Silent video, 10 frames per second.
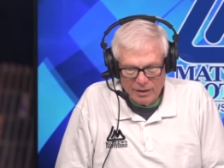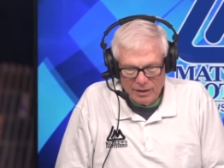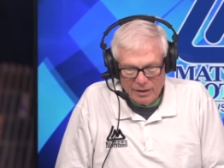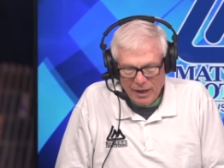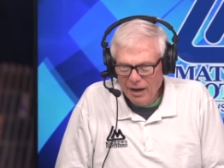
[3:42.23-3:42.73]

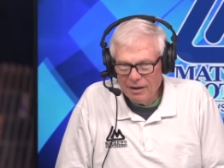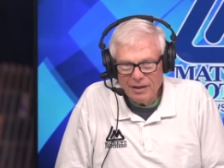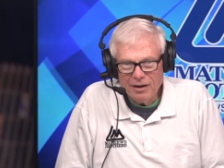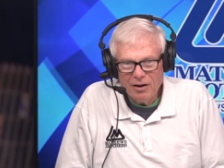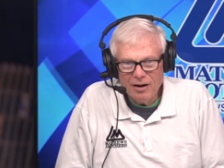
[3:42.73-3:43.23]
Yeah,
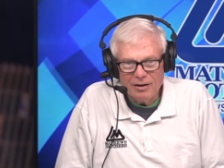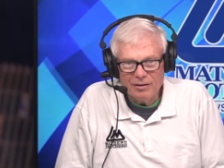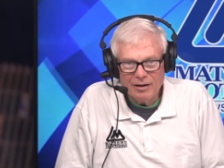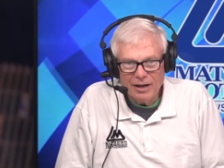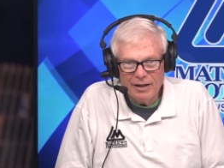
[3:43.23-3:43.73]
they are.
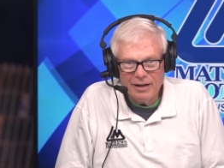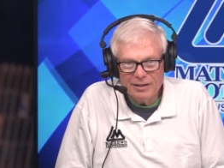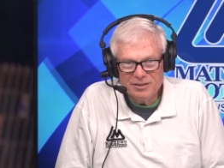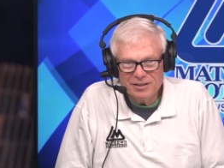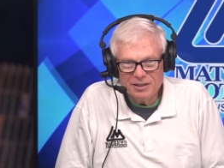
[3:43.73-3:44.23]

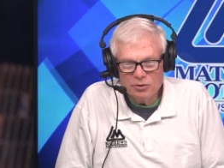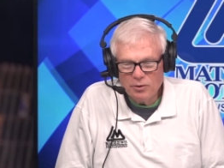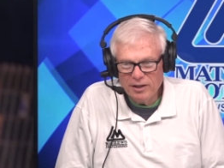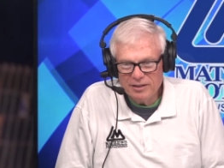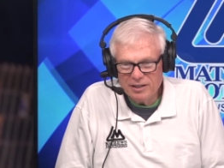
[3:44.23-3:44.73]
It's
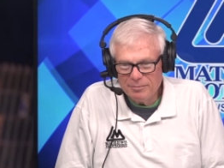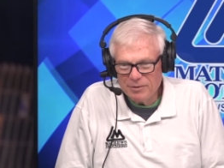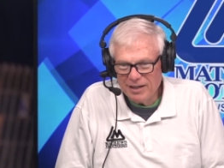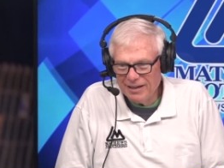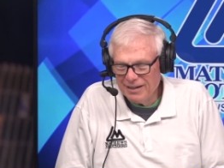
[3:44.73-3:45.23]
really
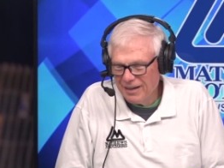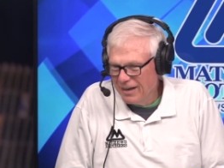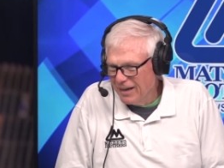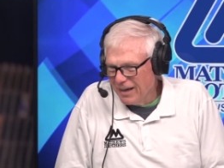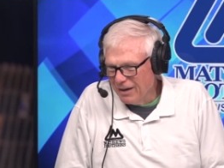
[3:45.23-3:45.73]
something.
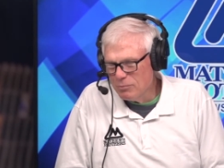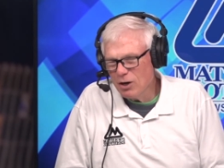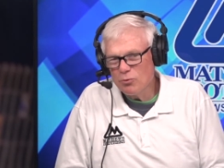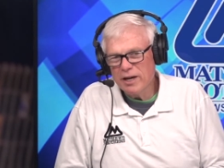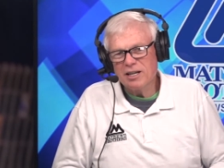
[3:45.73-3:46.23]
I'm going
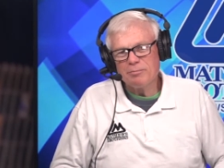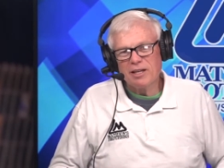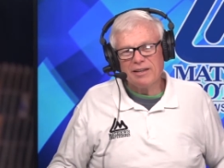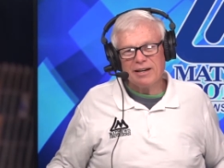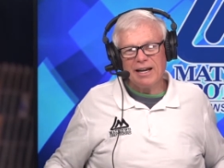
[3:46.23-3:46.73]
to read
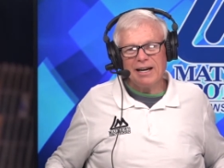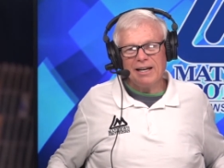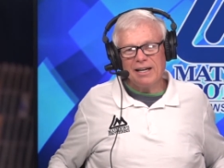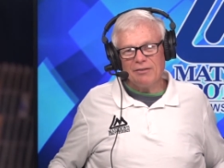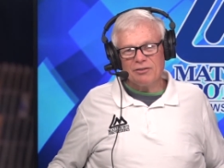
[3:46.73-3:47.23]
something tonight. I
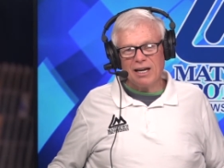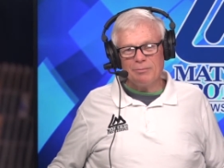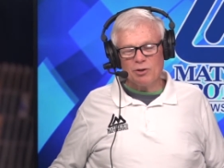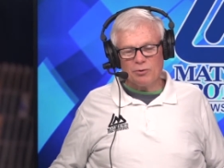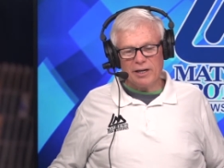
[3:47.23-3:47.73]
didn't have time
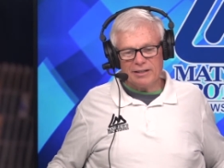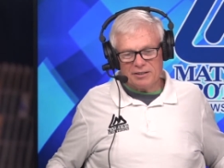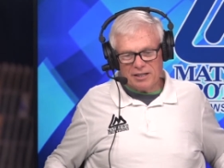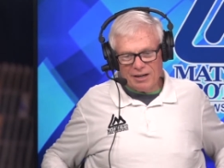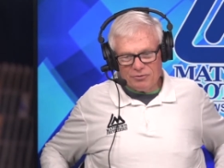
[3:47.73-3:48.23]
to read it
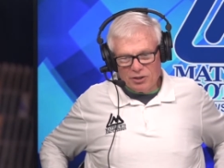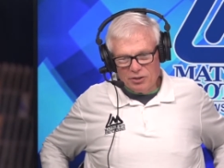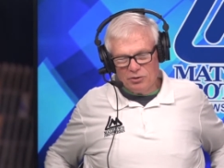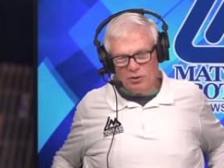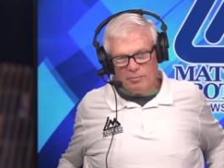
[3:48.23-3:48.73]
this
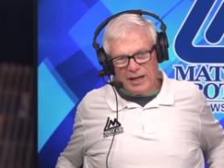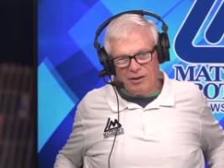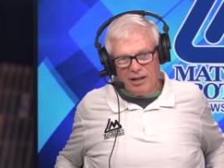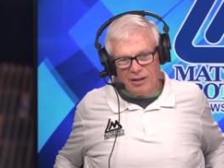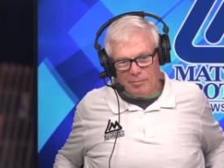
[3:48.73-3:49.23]
afternoon, doing my
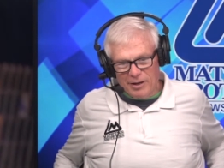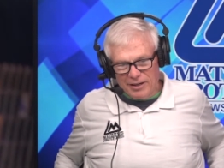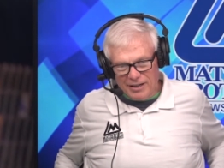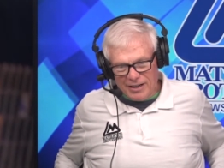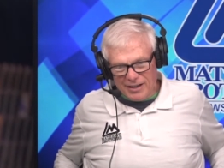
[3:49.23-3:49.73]
column
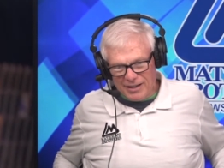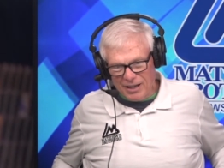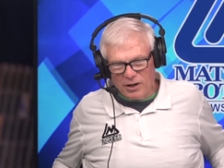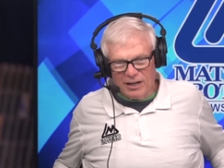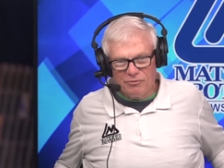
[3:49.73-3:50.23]
and get
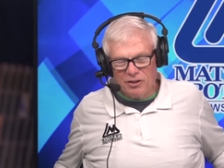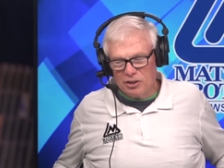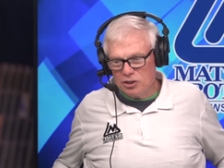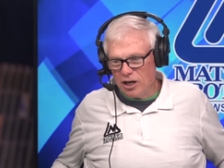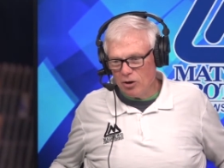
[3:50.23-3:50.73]
ready for the
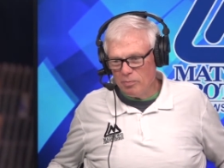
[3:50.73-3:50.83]
show.